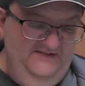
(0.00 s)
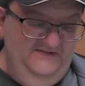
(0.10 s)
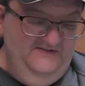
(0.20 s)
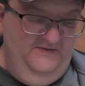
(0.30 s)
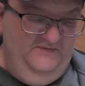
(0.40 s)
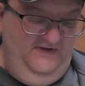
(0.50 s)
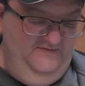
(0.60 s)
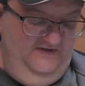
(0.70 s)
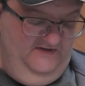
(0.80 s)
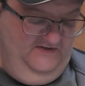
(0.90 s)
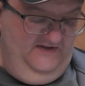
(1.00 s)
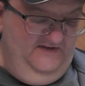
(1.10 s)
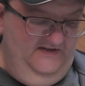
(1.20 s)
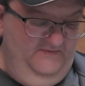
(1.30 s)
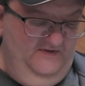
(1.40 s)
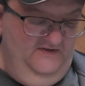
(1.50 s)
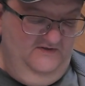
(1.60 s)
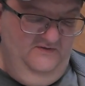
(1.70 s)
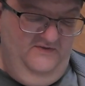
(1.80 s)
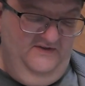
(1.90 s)
Sometimes I just get tempted to
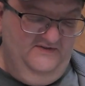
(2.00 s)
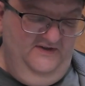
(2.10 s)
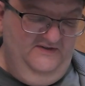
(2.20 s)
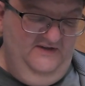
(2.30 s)
do things like